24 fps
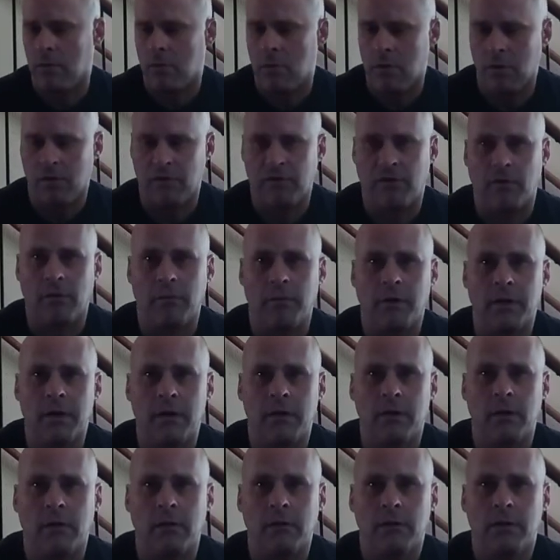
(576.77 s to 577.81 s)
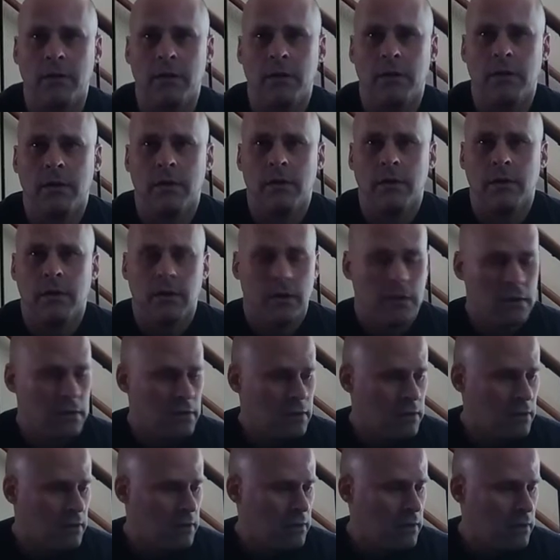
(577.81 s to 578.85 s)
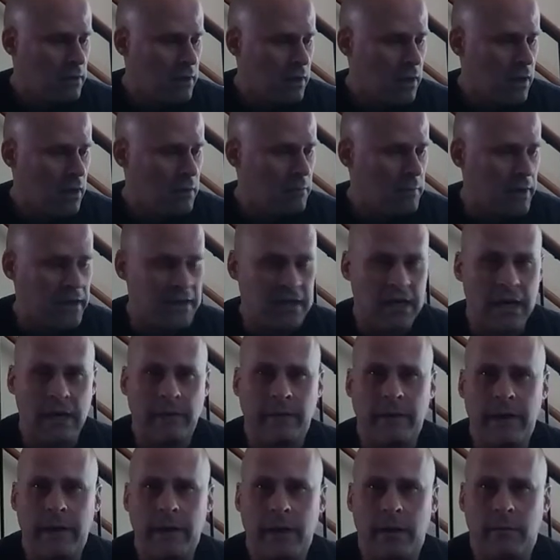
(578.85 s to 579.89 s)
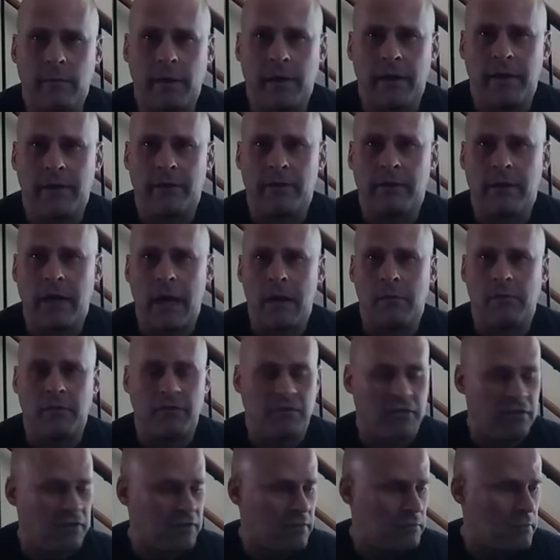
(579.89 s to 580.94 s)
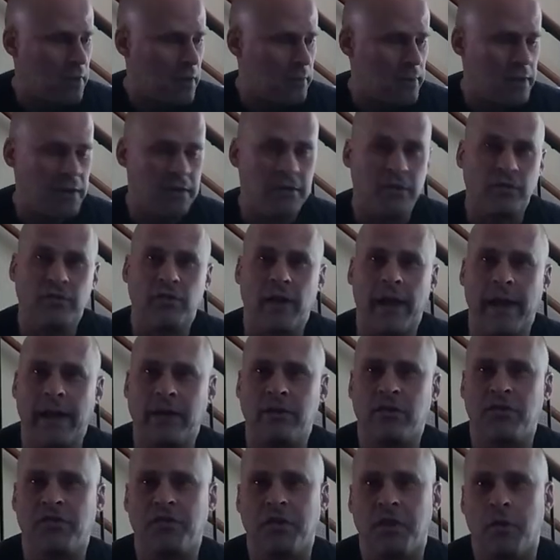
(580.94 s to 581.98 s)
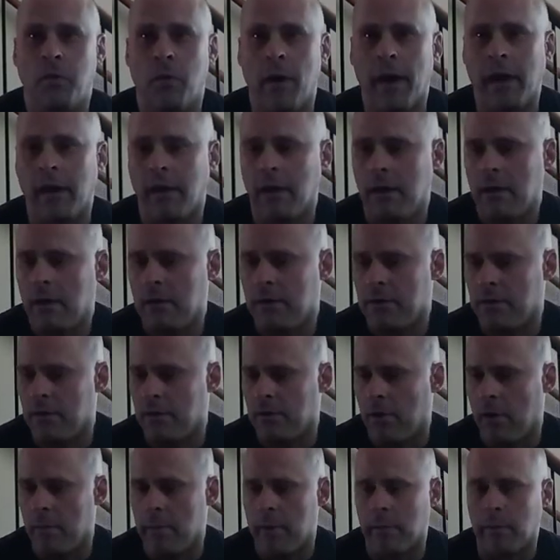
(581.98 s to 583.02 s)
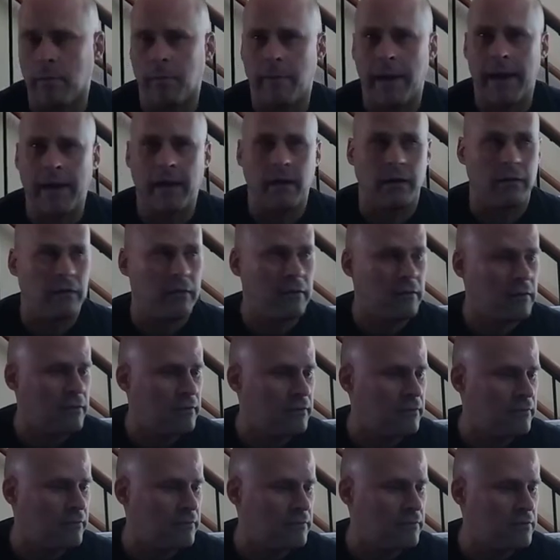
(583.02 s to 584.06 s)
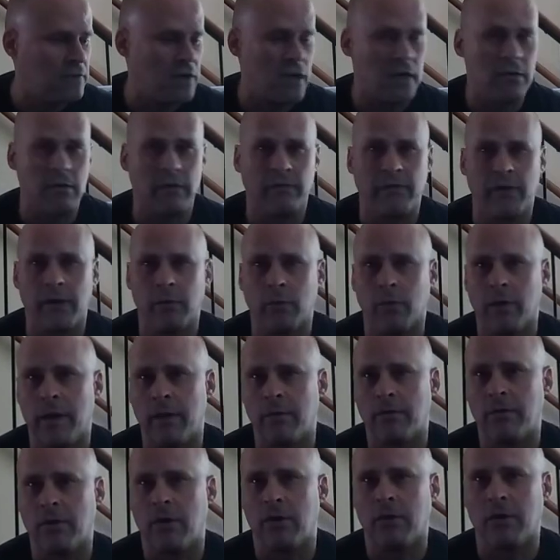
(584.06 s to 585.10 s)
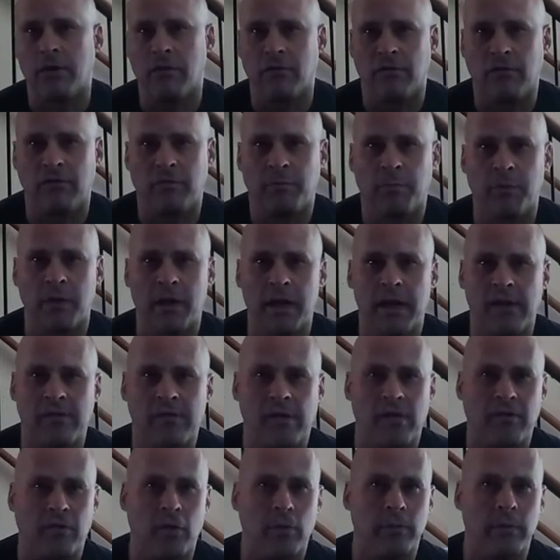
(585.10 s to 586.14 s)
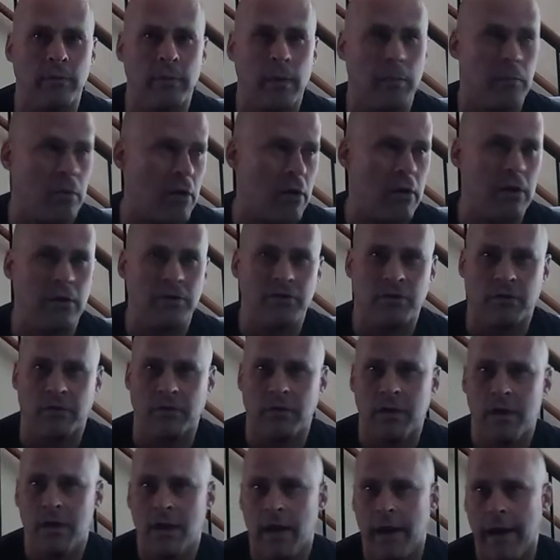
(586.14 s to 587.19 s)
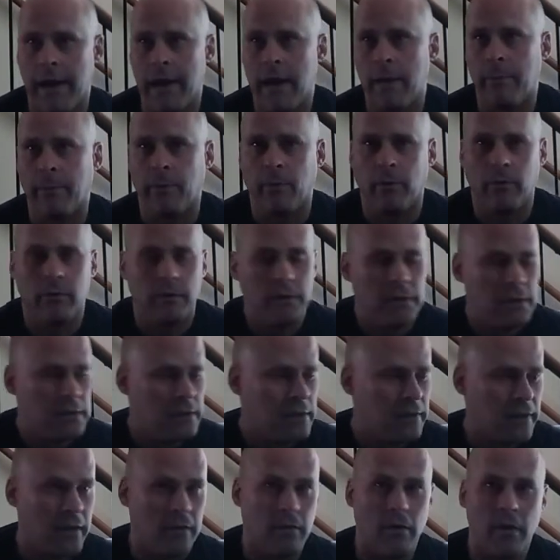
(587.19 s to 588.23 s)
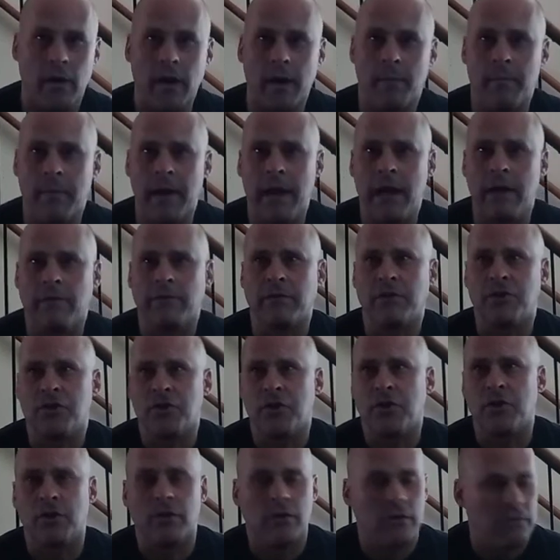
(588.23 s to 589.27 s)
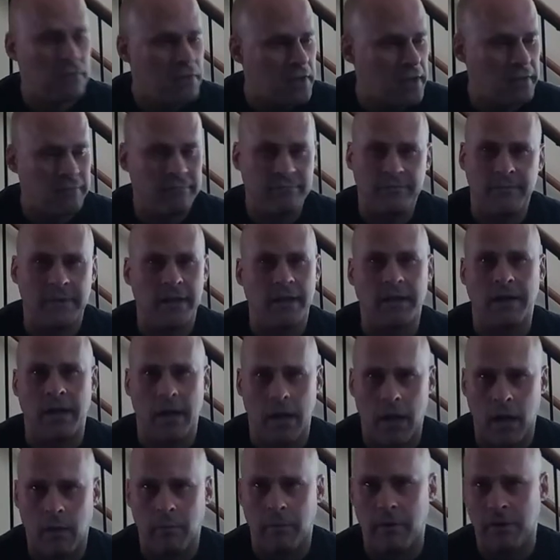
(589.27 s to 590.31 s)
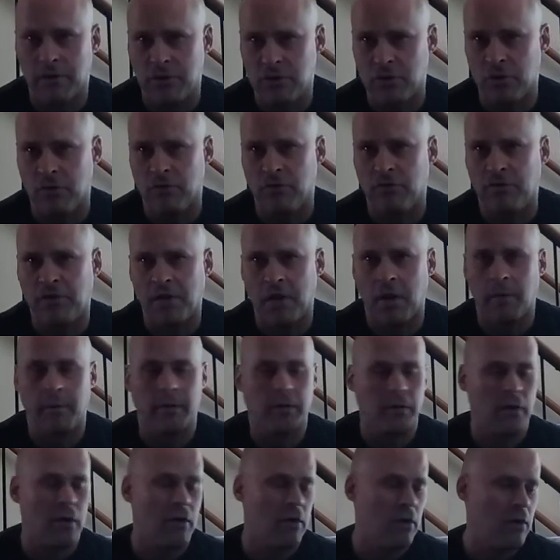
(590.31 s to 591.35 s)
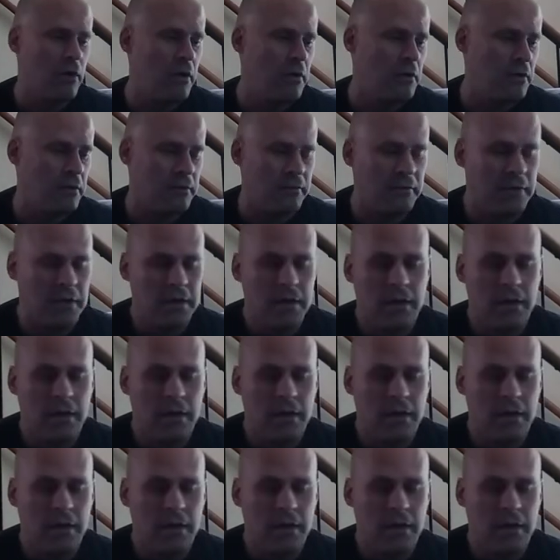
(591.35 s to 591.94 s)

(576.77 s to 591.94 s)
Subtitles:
I was on the my TV and my entertainment system. I'm just anxiously awaiting. You know, I remember back in January, February, they were talking spring, so I was hoping by March or April, you know, all right, May for sure, then didn't come, and June's come and gone, and